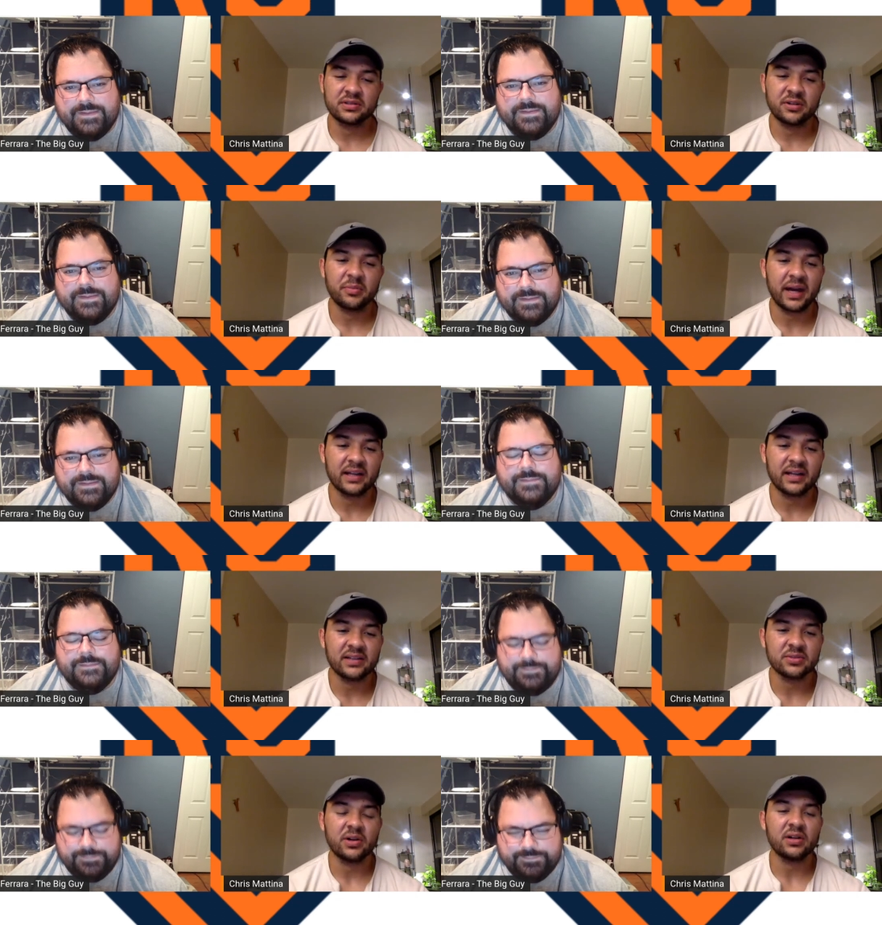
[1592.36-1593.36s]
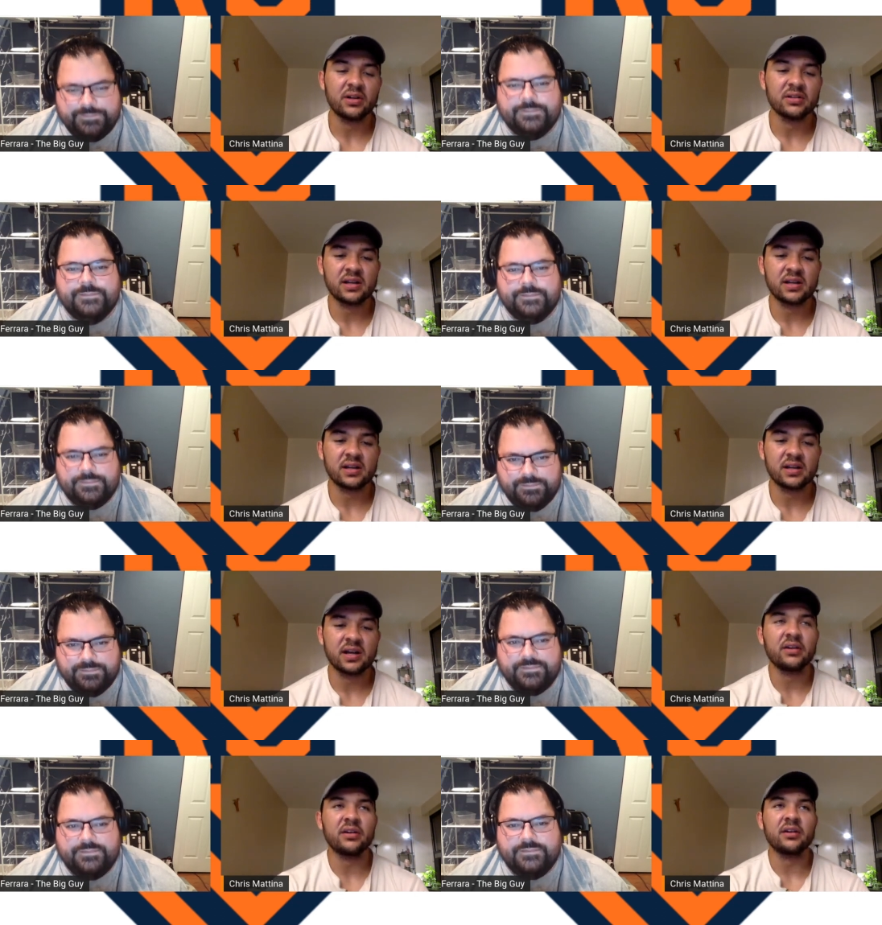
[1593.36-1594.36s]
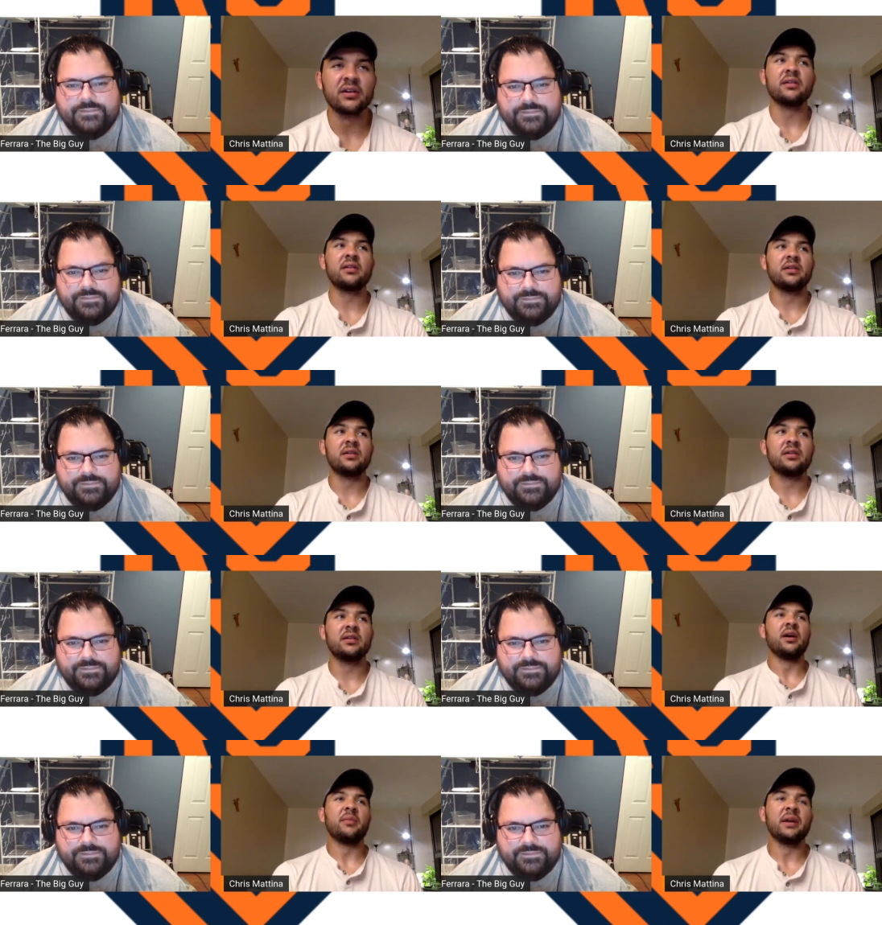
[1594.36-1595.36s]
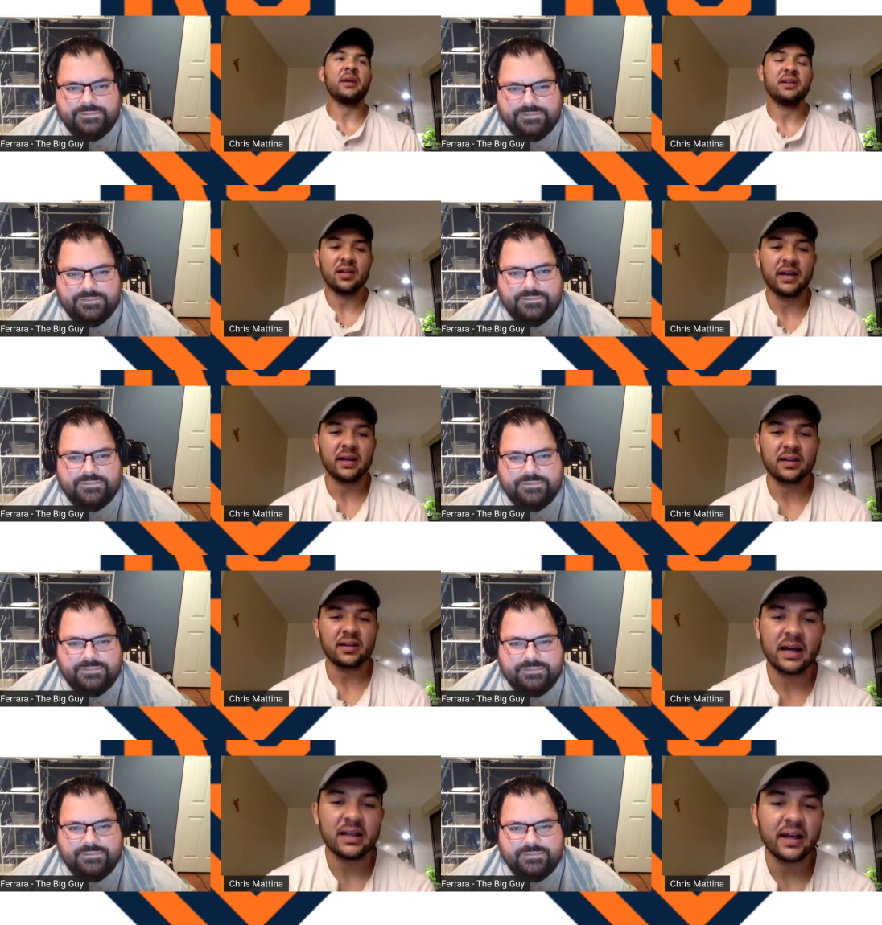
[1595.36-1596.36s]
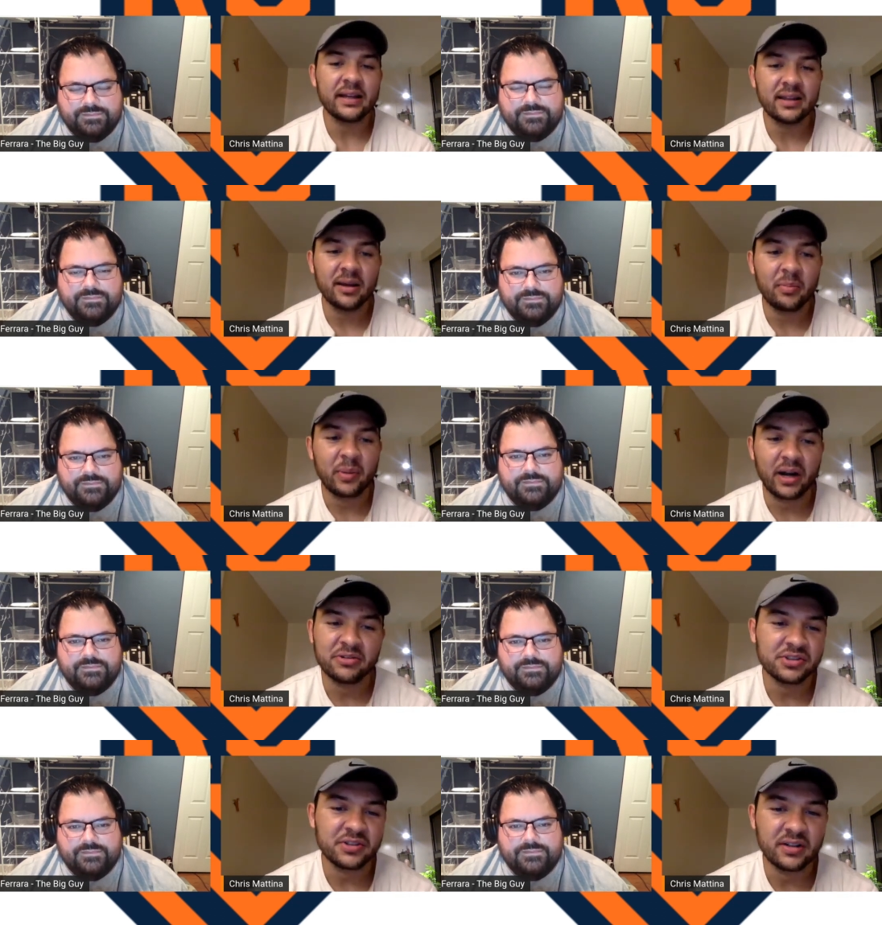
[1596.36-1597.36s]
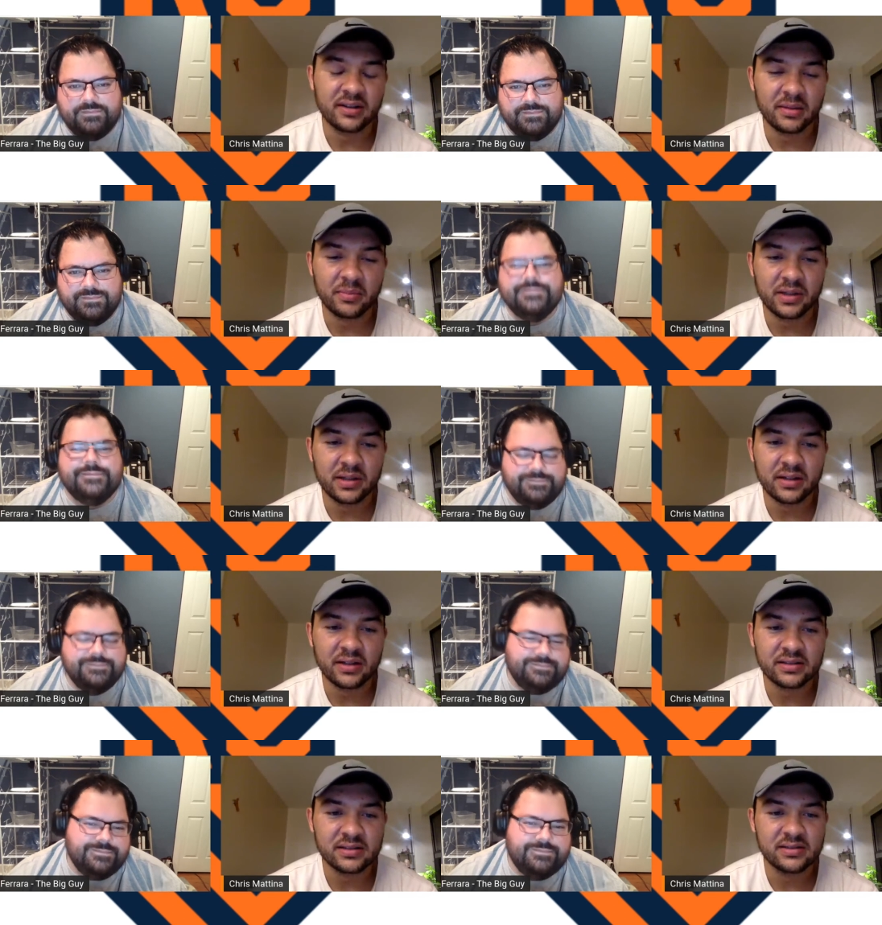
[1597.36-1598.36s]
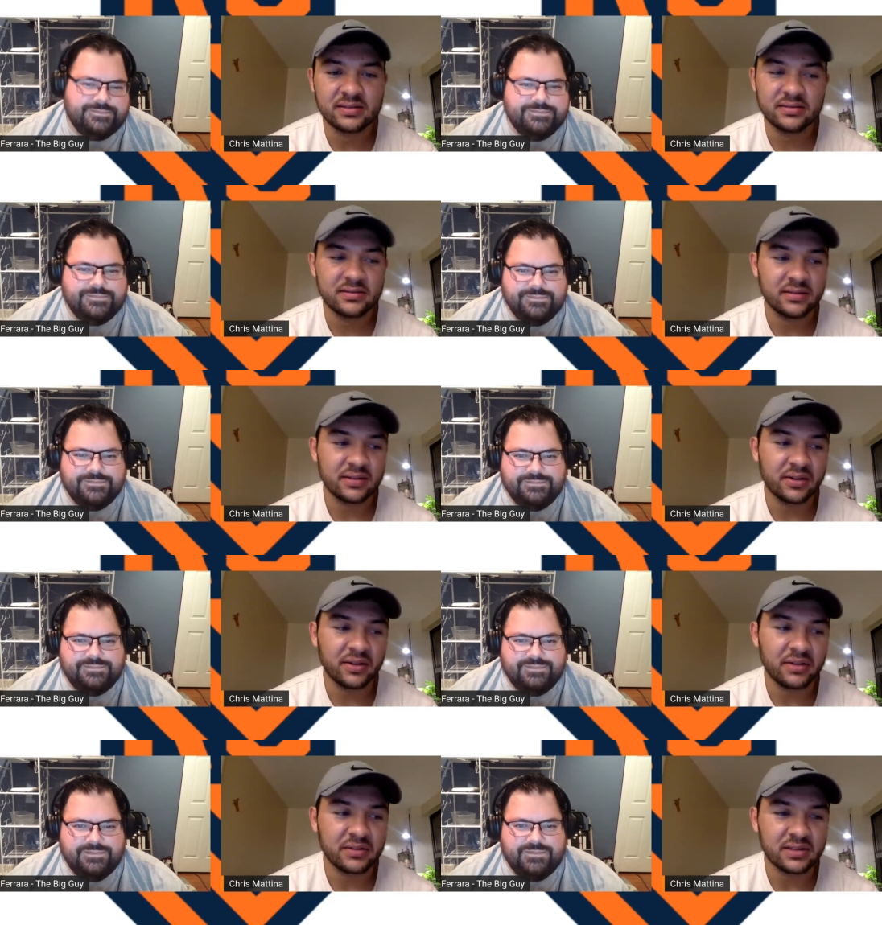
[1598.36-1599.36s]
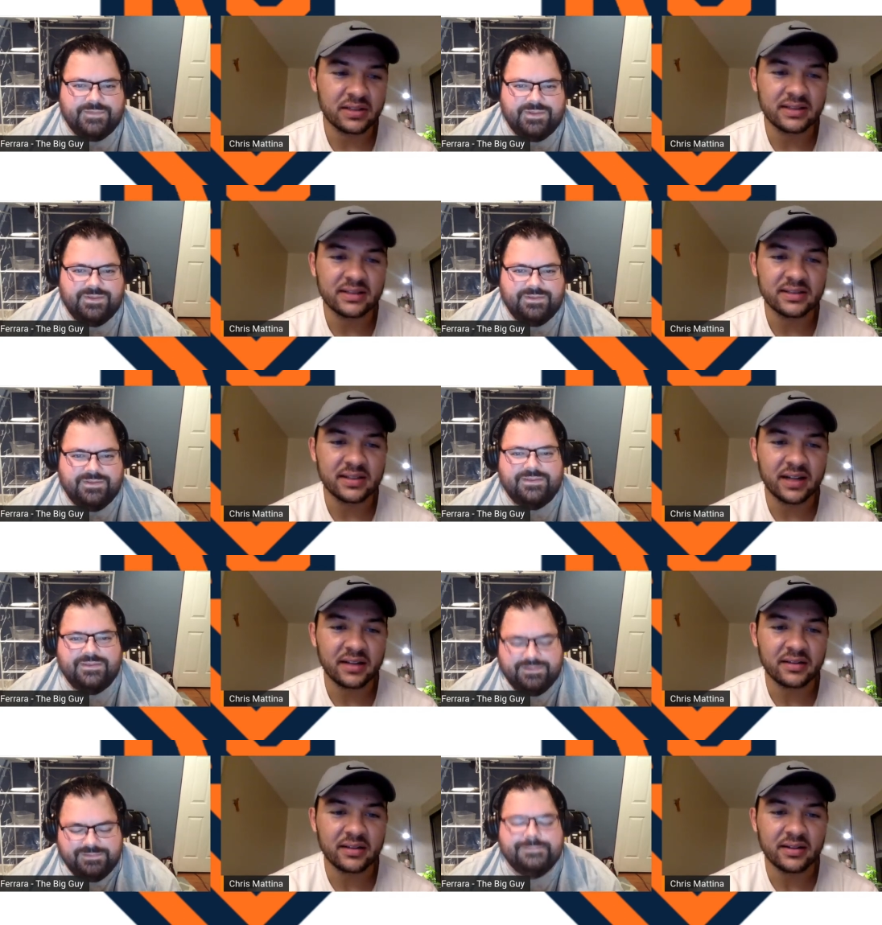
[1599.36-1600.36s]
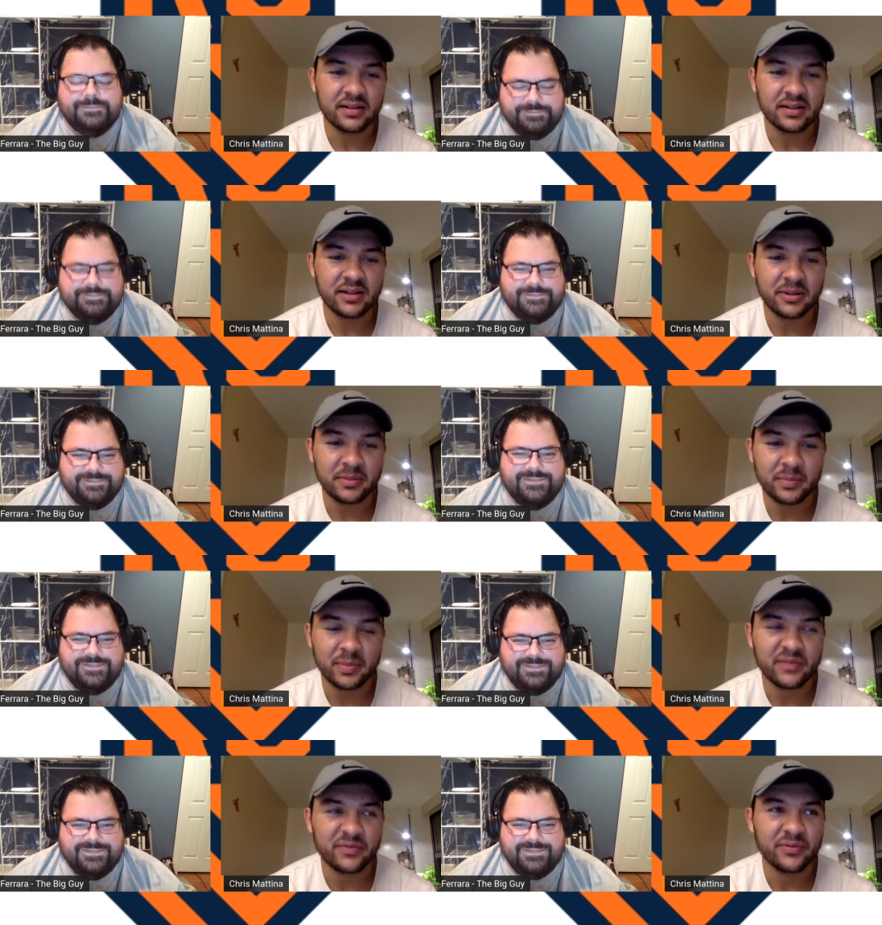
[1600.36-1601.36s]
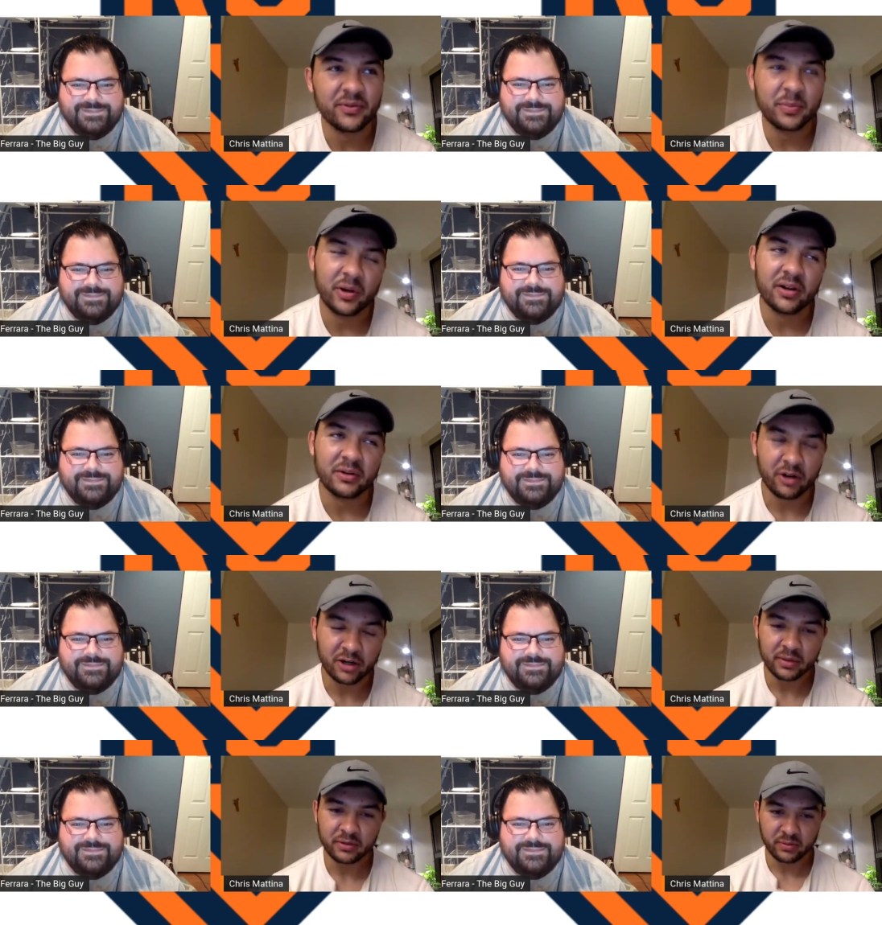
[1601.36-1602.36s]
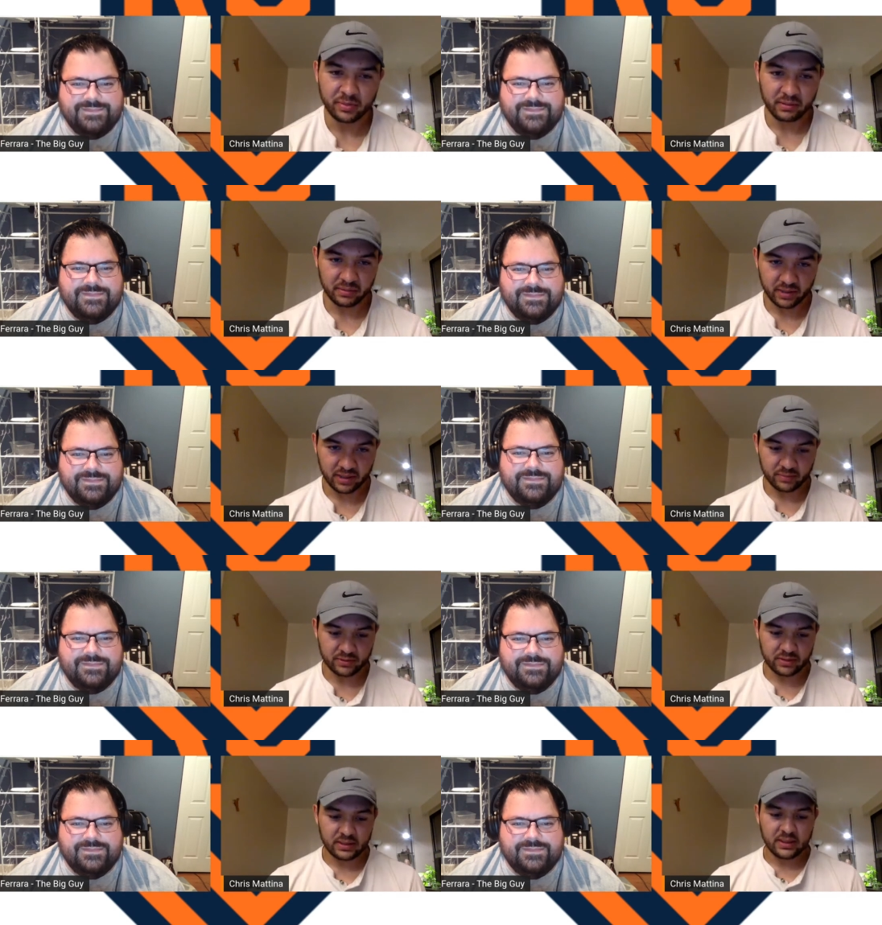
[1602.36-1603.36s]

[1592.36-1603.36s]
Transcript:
Speaker 1: you know, basketball and soccer, and um, I did like I liked them, but I was just good at them because you know I was like a decent athlete. Um, but football and rugby were probably my number,